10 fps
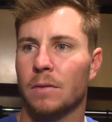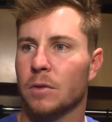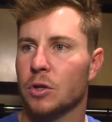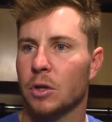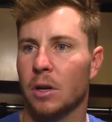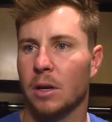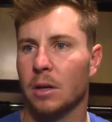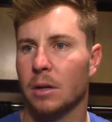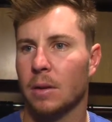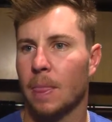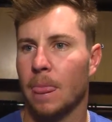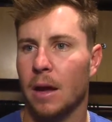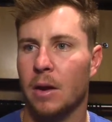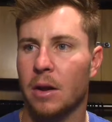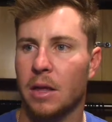For sure.
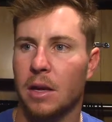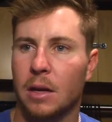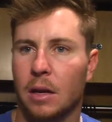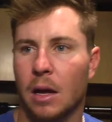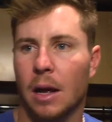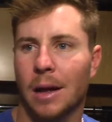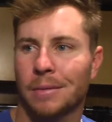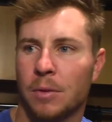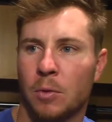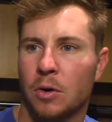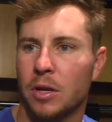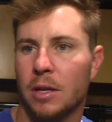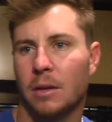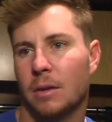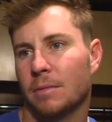I think the more you
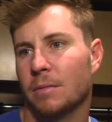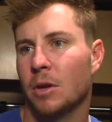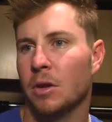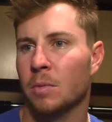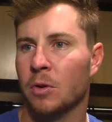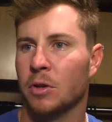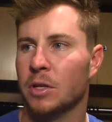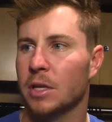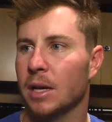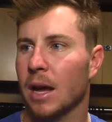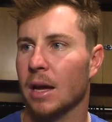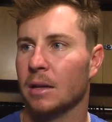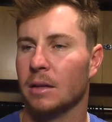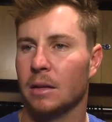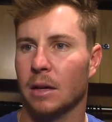see a guy,
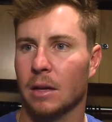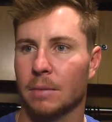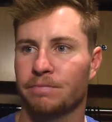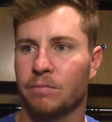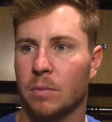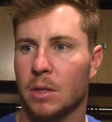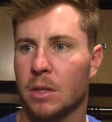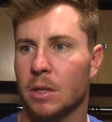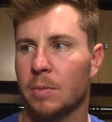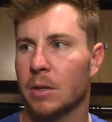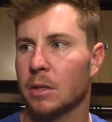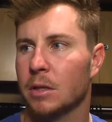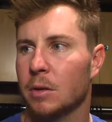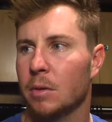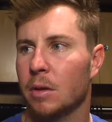you see his pitches,
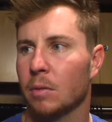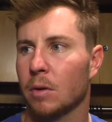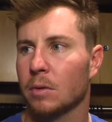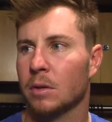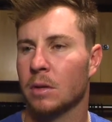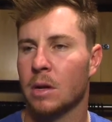see what he throws,